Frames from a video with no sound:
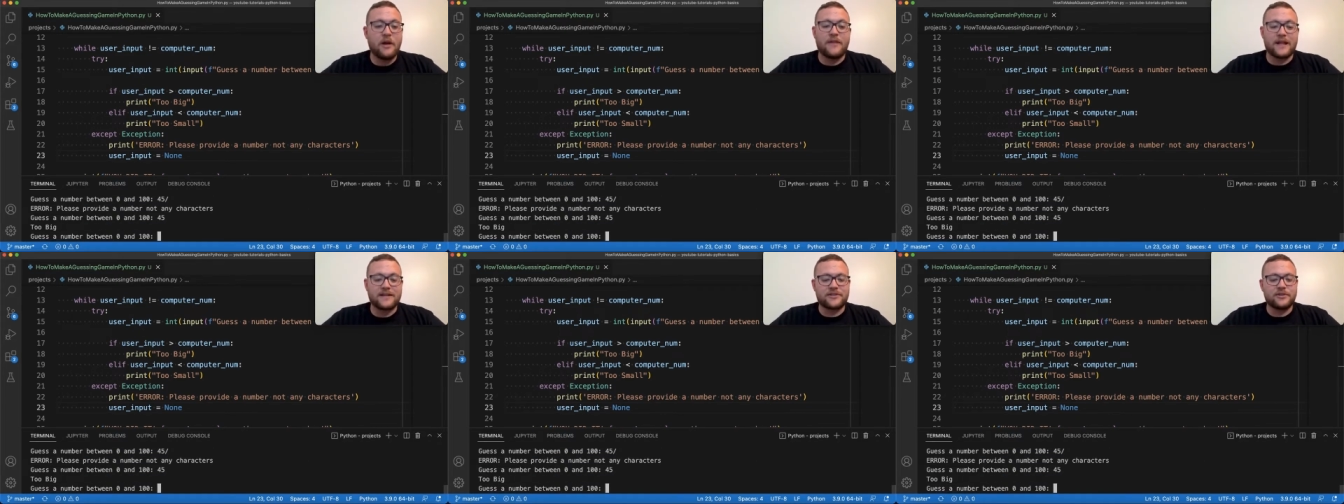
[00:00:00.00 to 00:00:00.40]

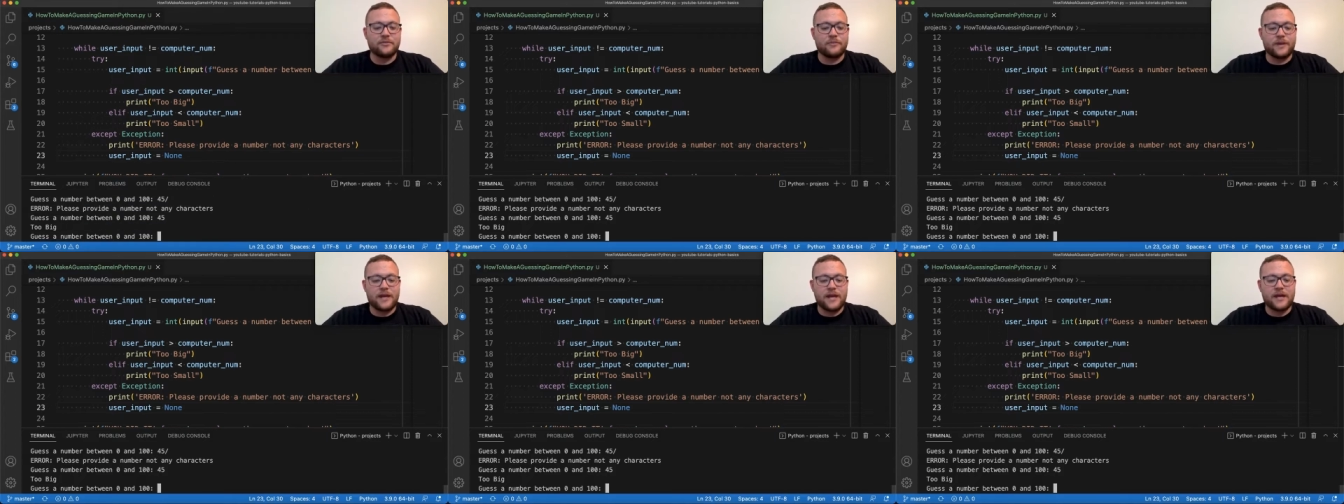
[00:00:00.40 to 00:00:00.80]
That's too
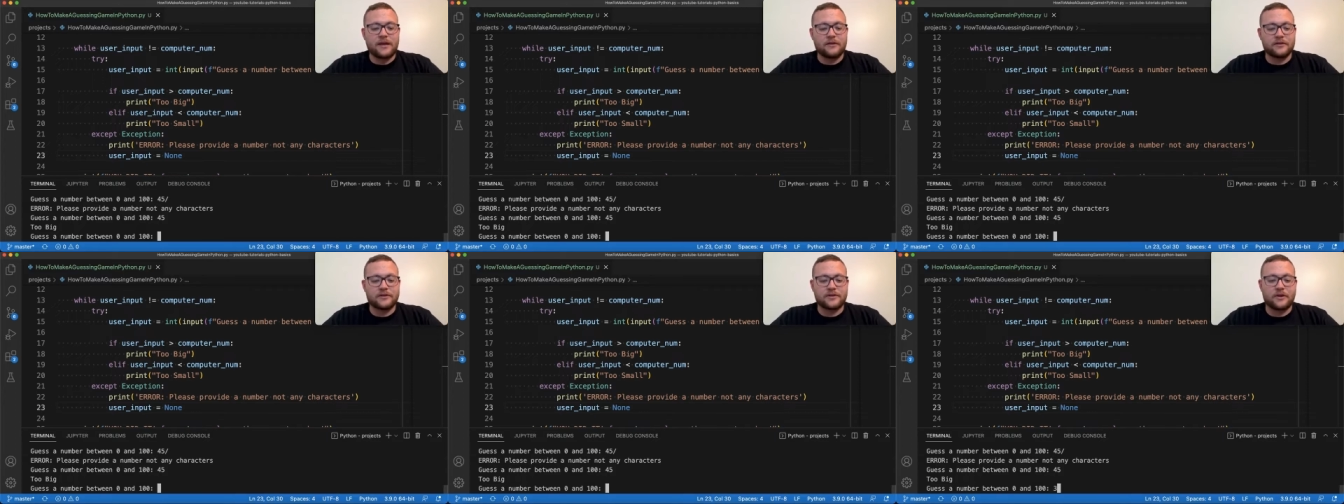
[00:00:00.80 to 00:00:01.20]
big.
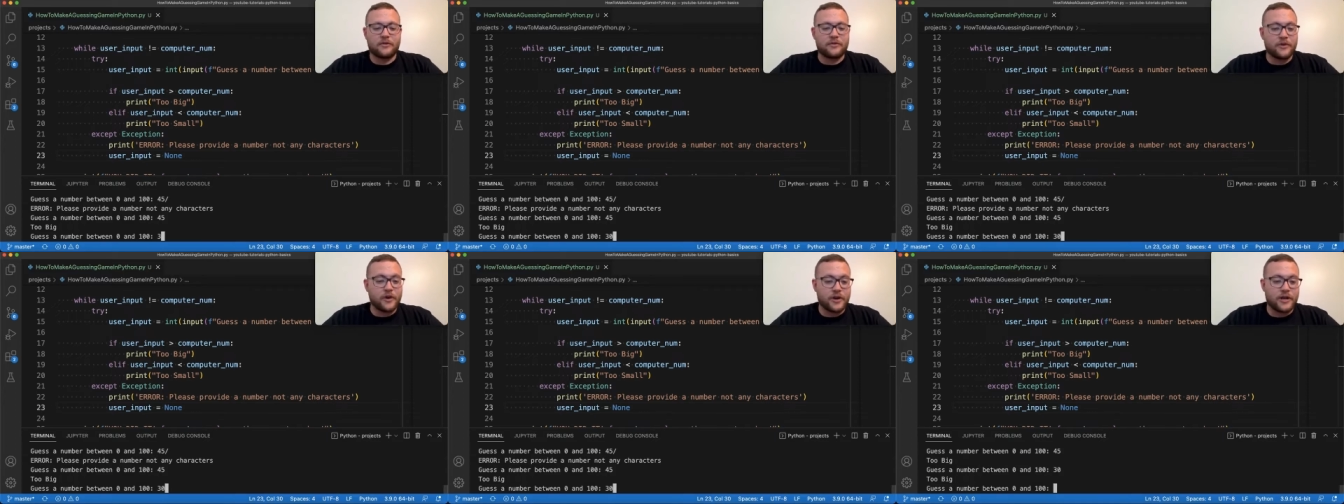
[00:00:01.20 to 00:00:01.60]
Let's go
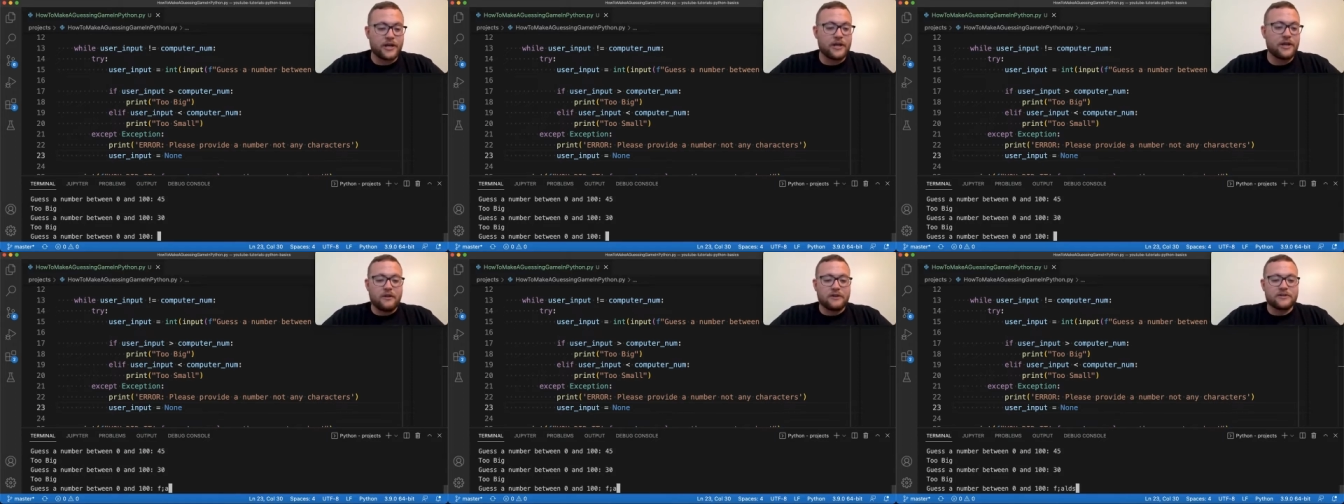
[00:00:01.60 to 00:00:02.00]

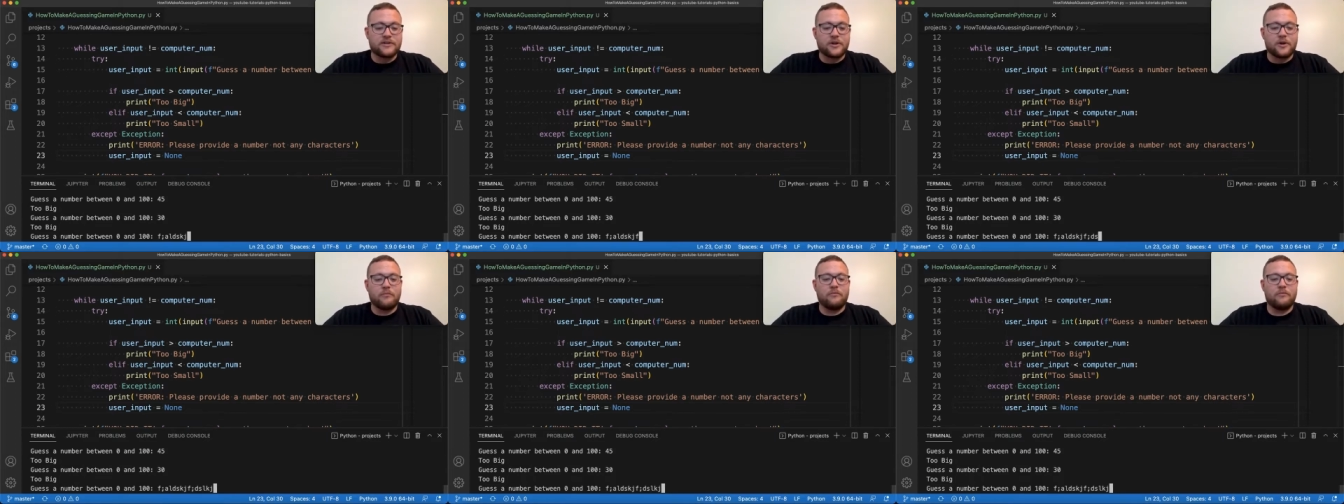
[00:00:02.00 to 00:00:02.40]
30. Let's
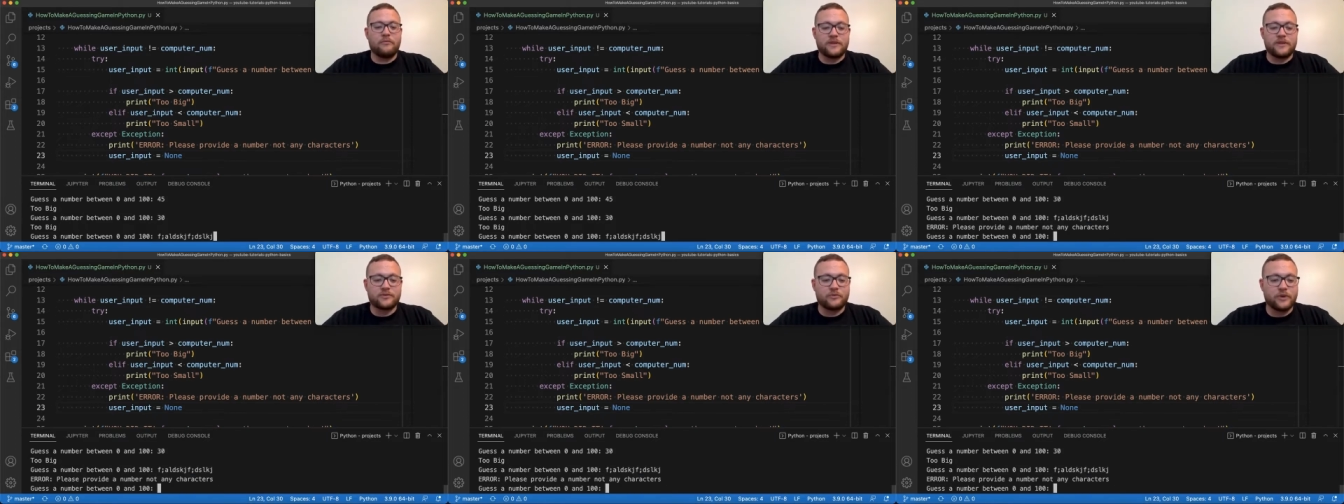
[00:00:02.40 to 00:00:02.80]
go
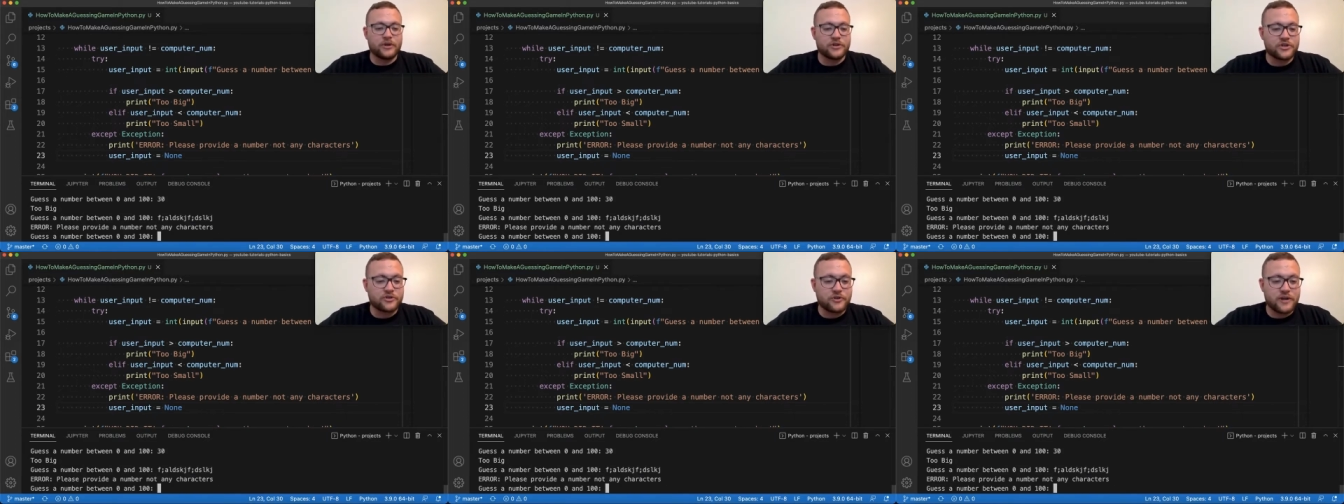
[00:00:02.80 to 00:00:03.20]
this weird
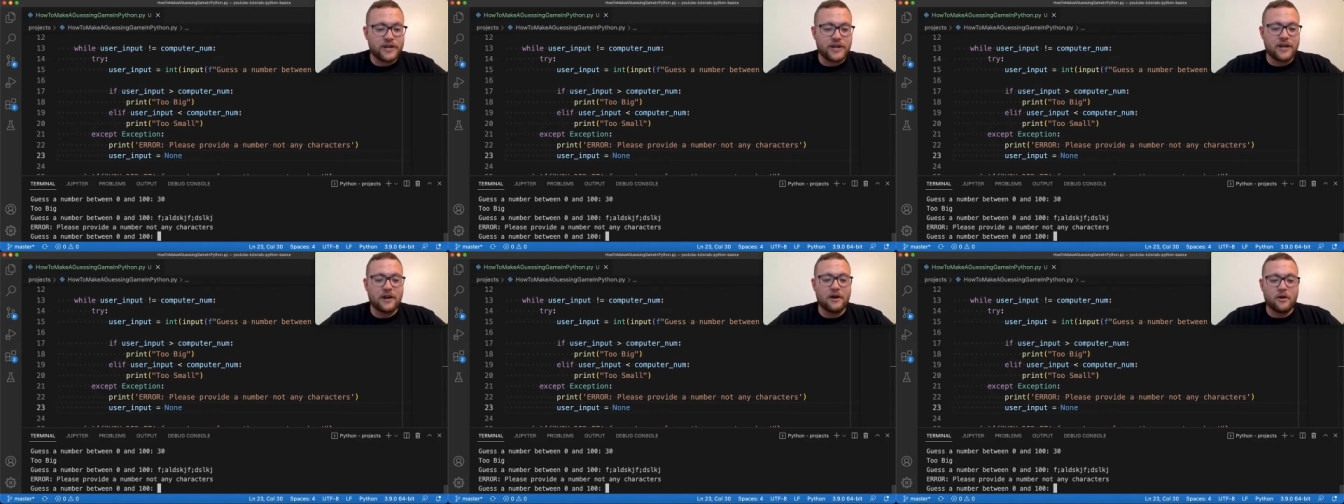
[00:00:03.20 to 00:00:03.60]

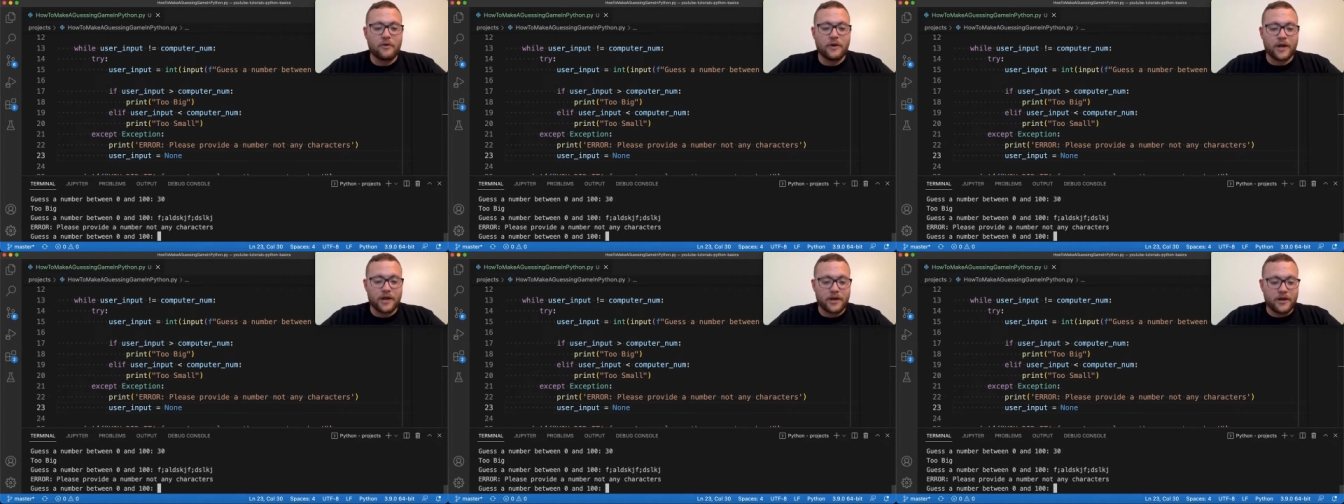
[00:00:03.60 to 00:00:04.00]
string. Oh, we
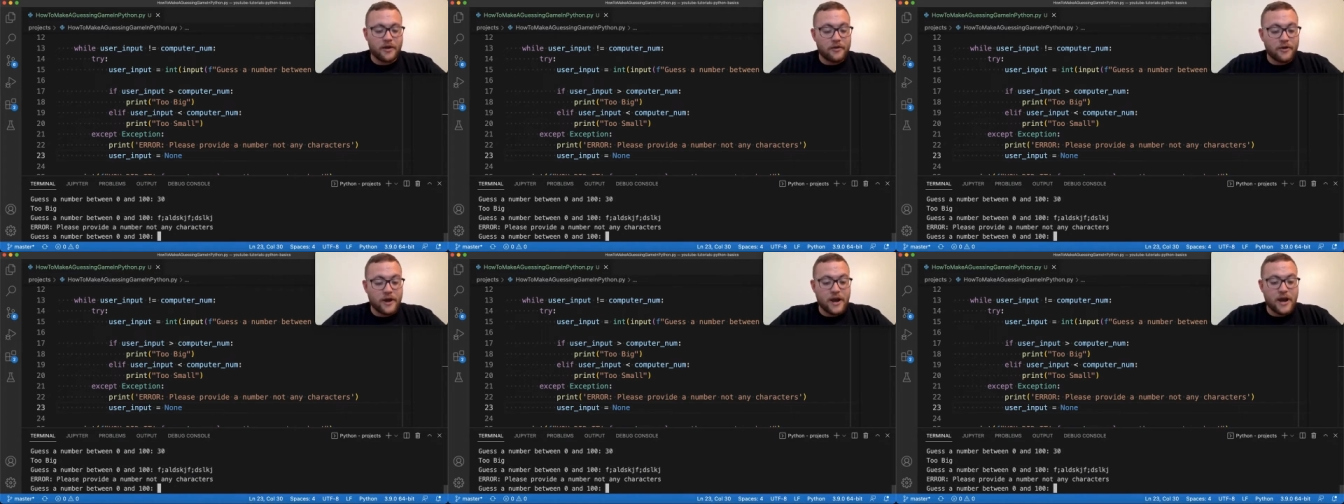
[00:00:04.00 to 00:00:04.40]
got
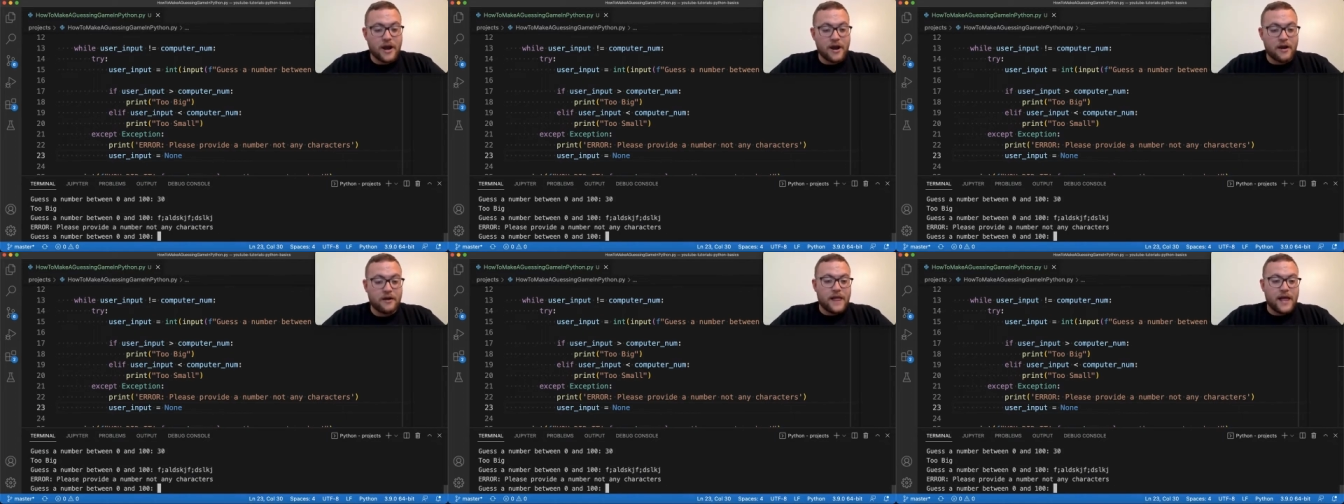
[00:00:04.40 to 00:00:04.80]
another error.